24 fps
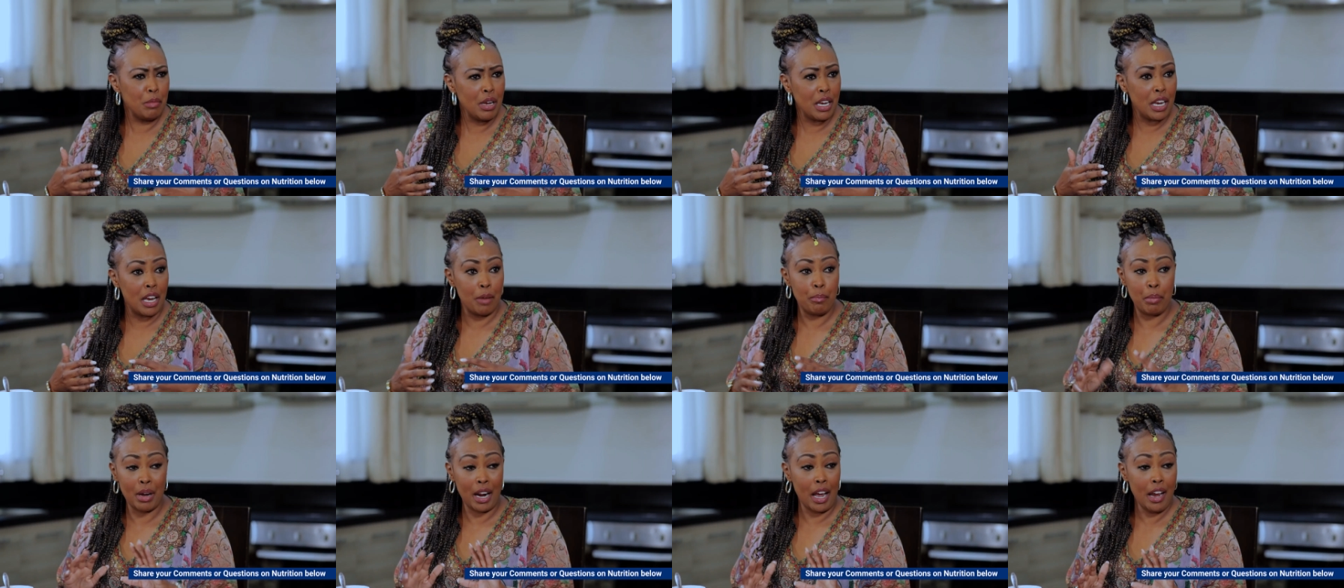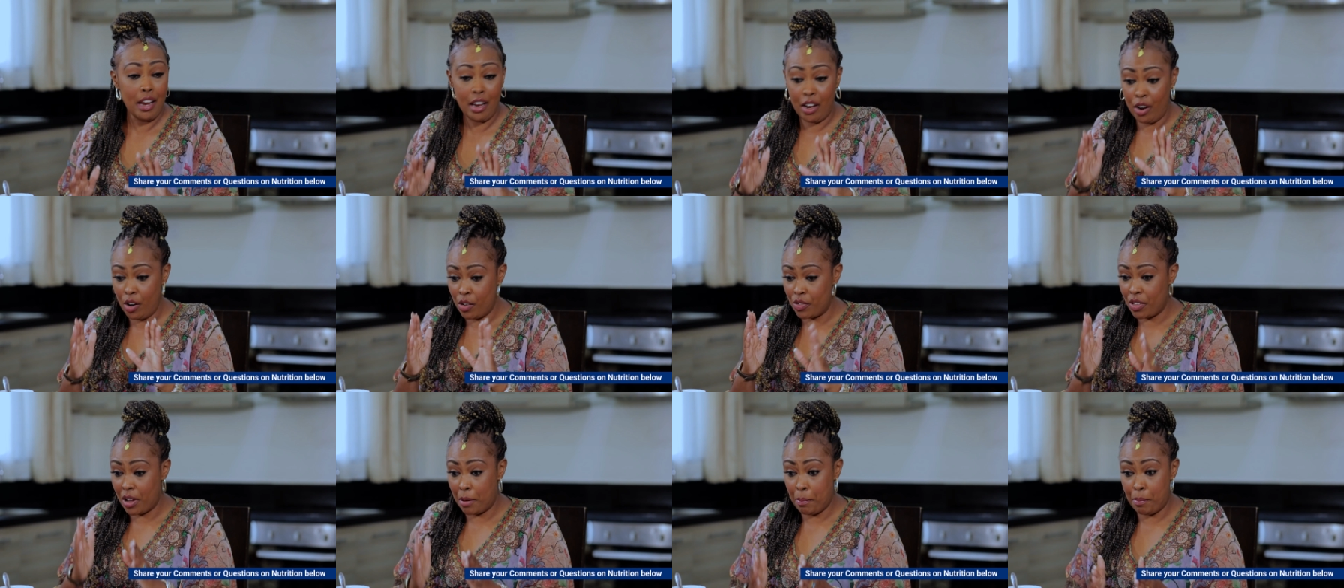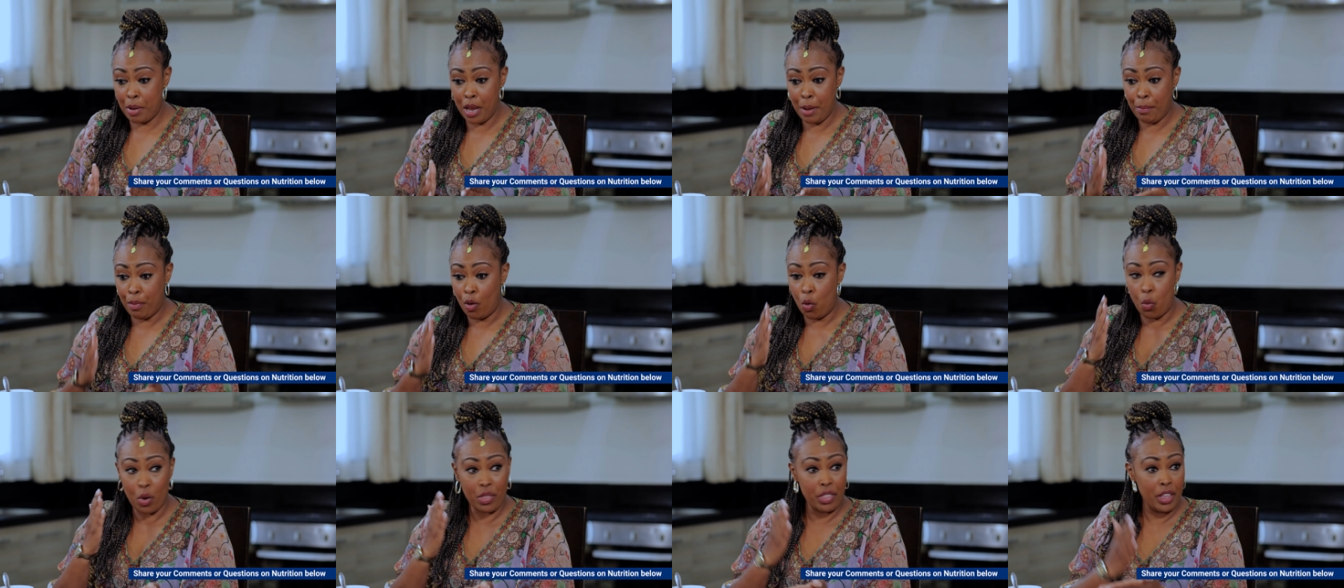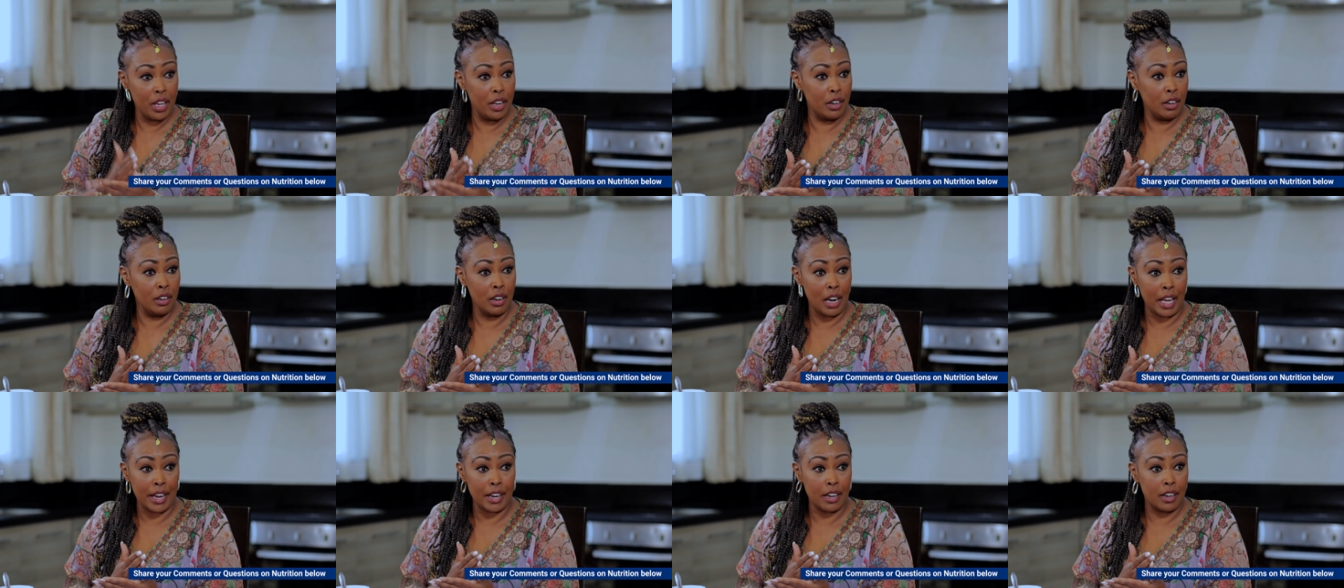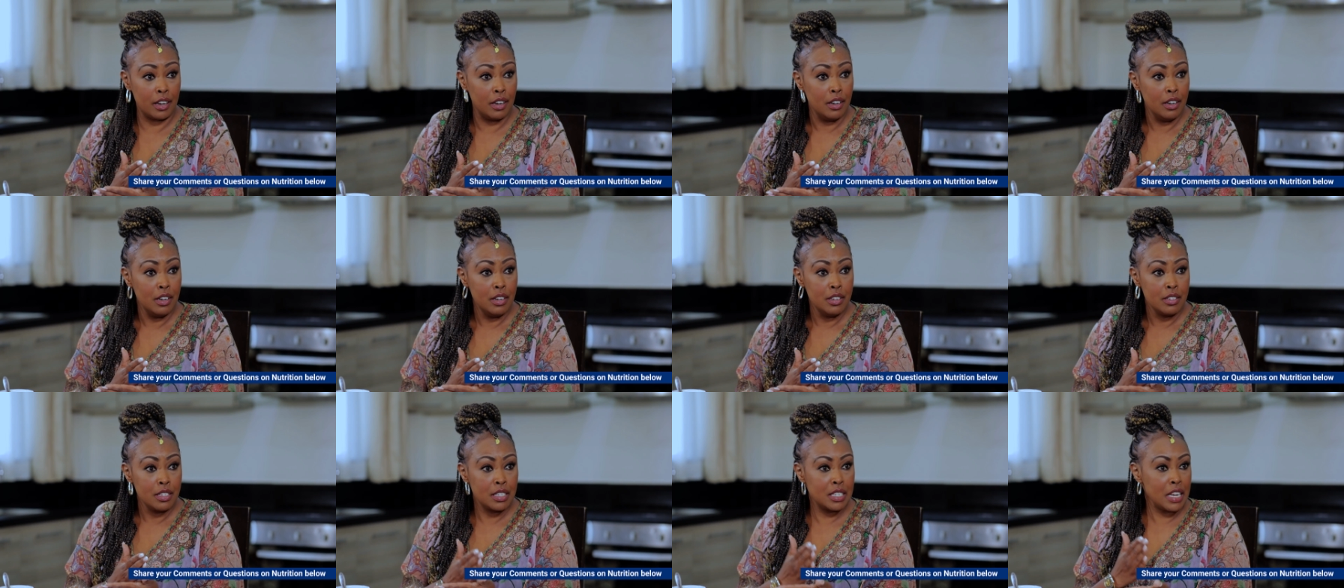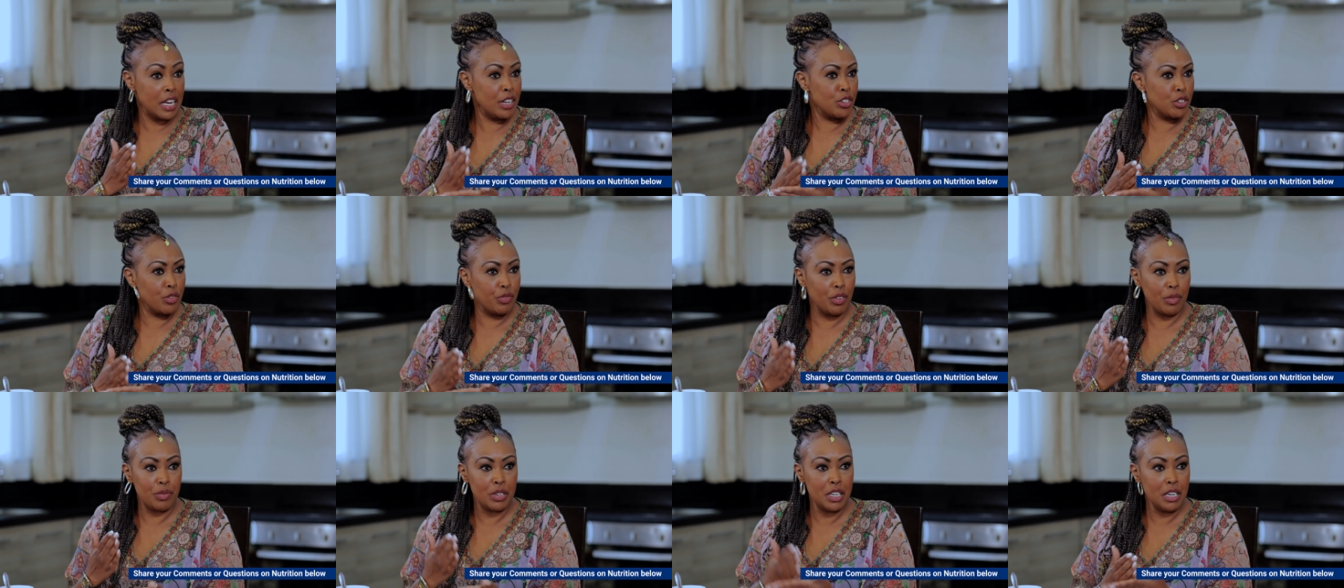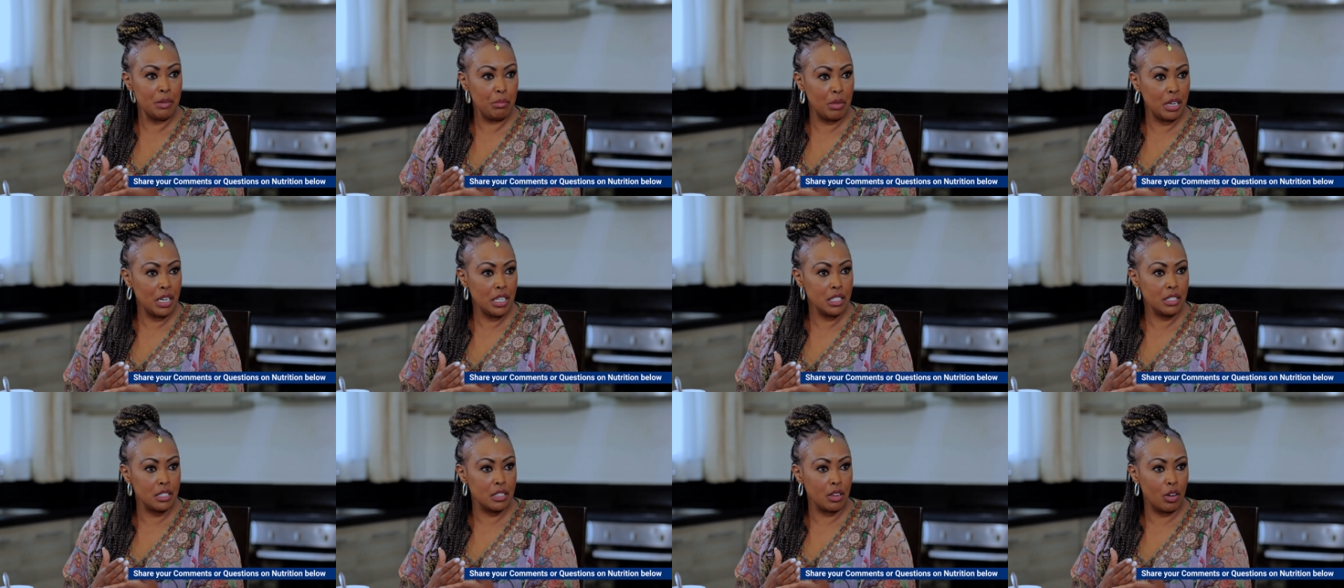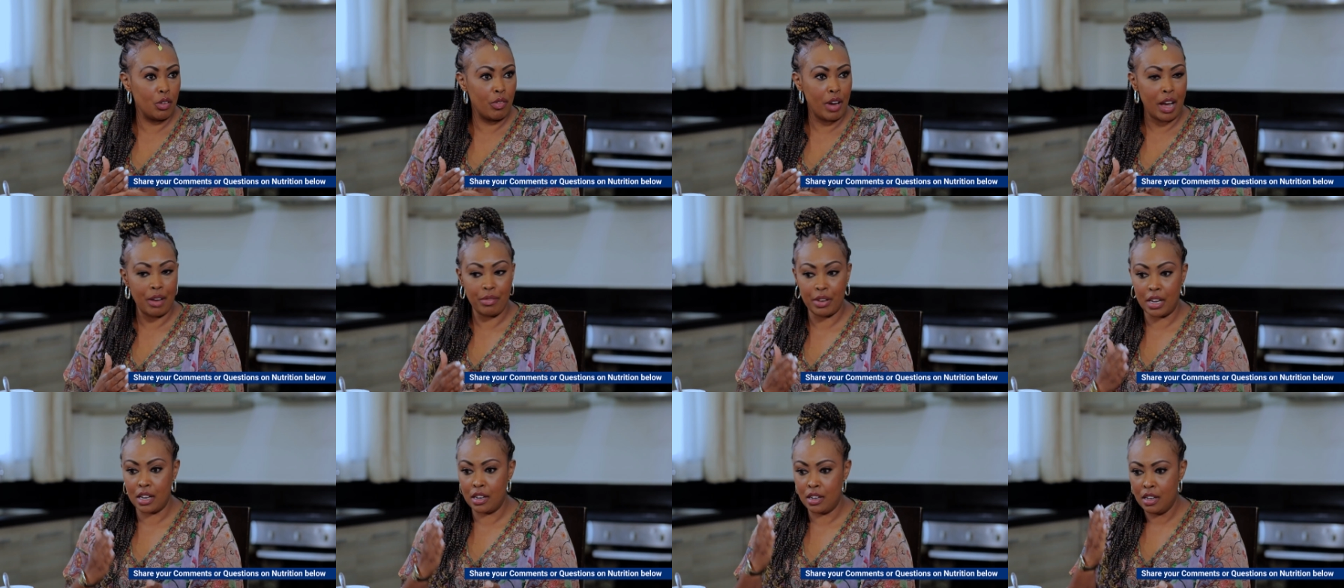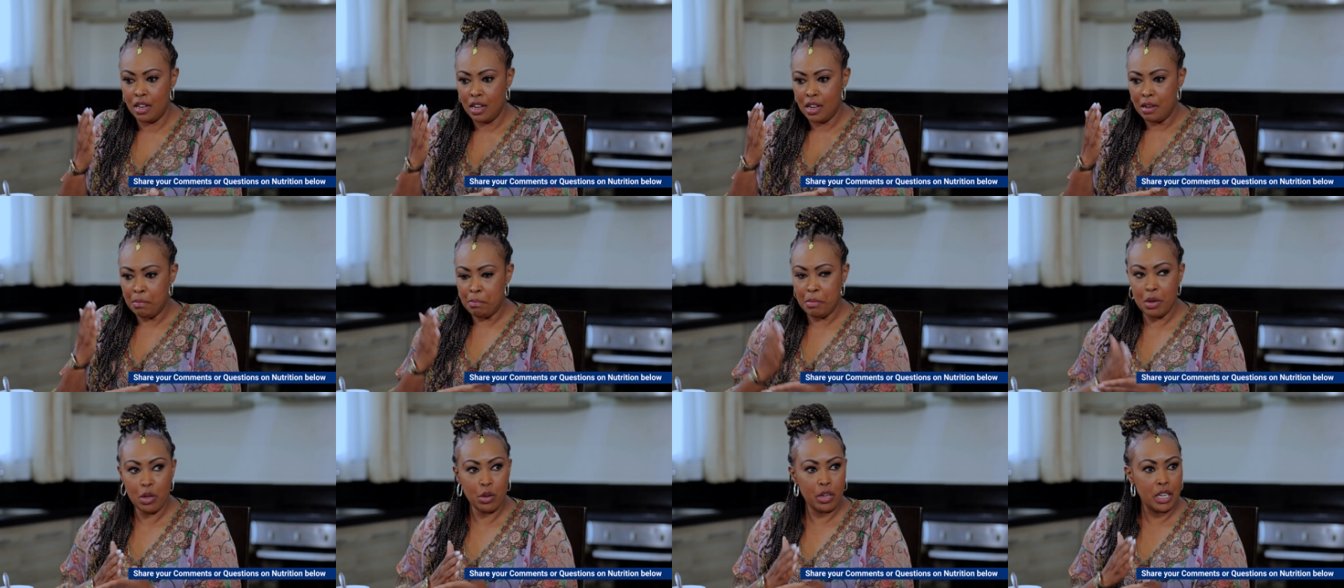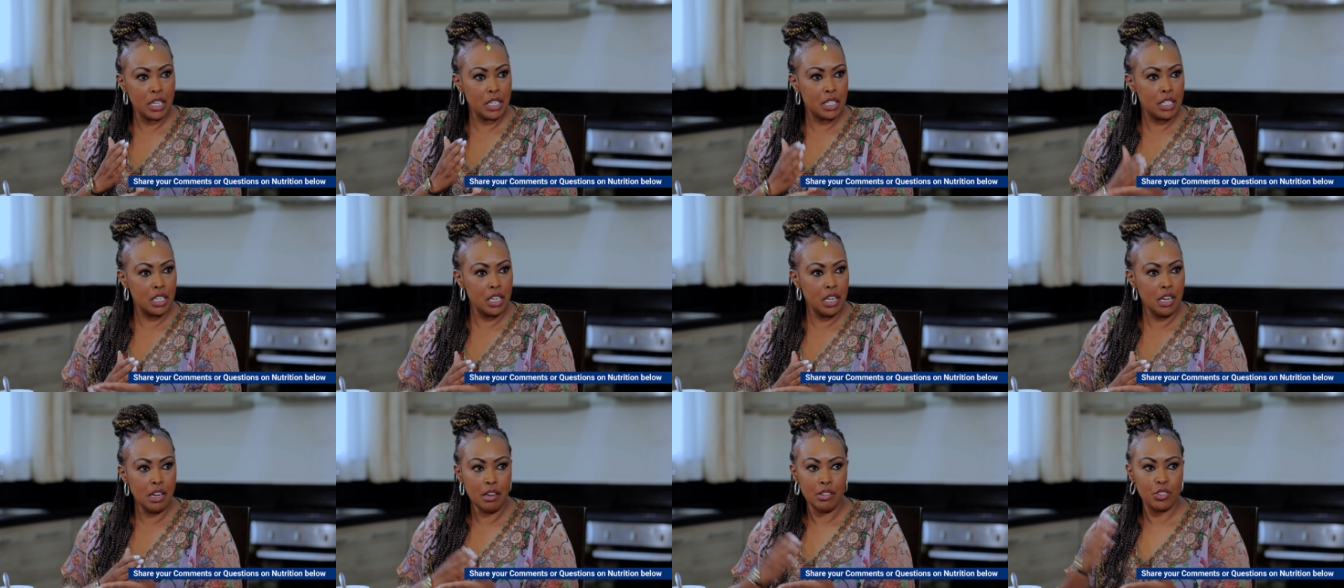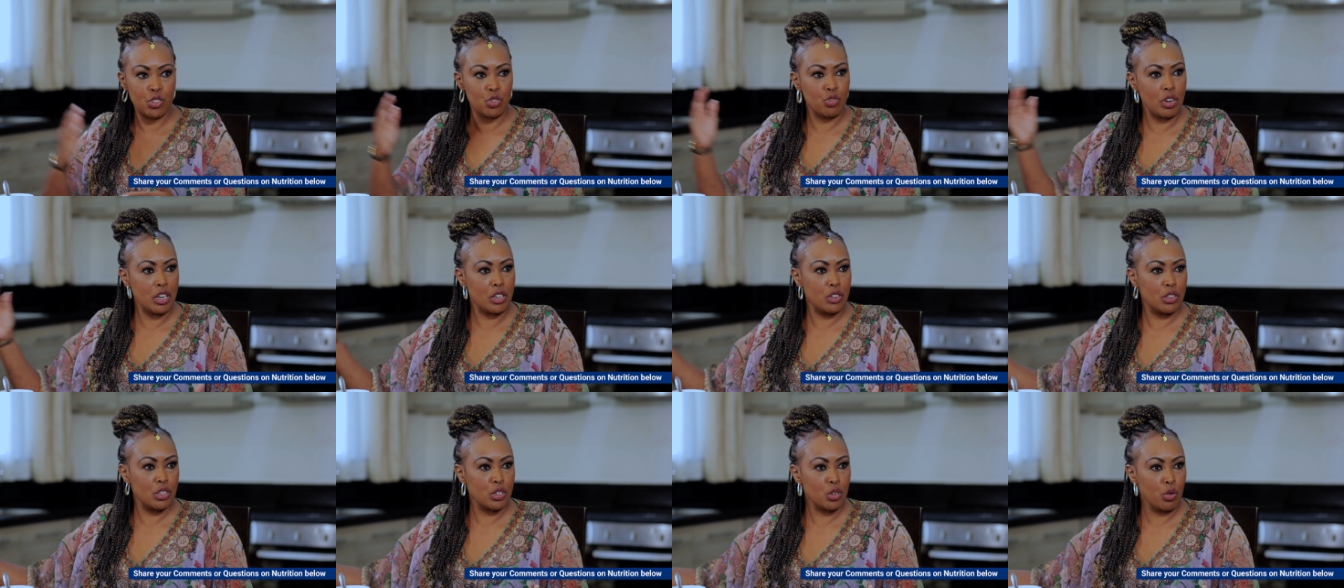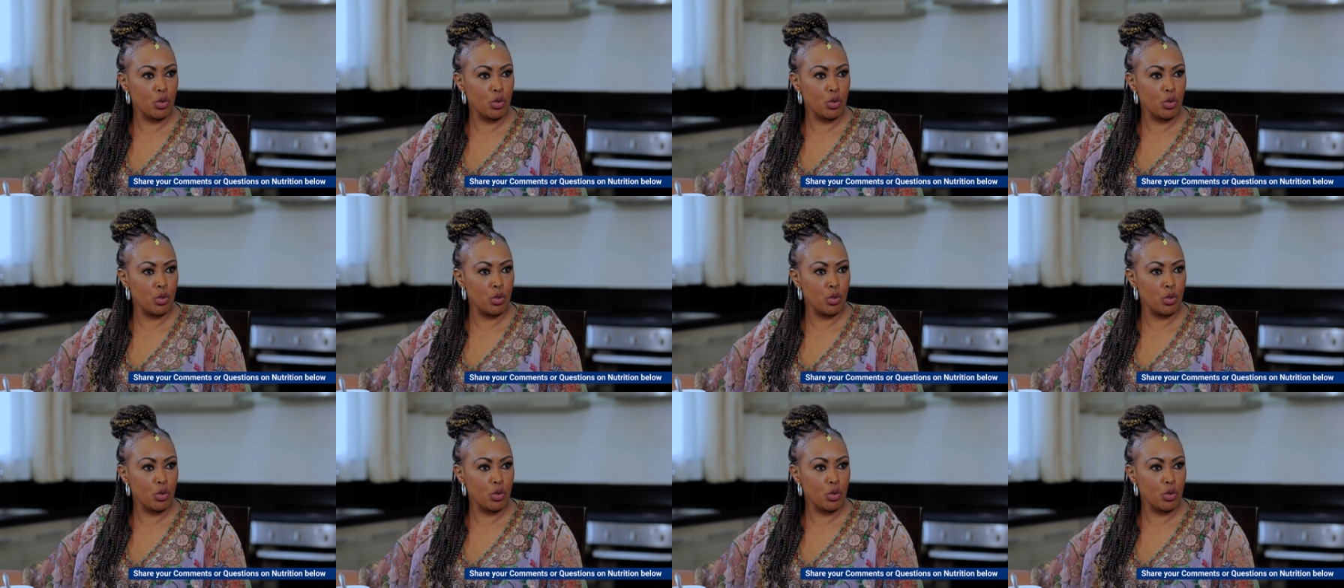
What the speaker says: me. But I hear there are people within like 10 to 15 minutes of having milky tea straight to the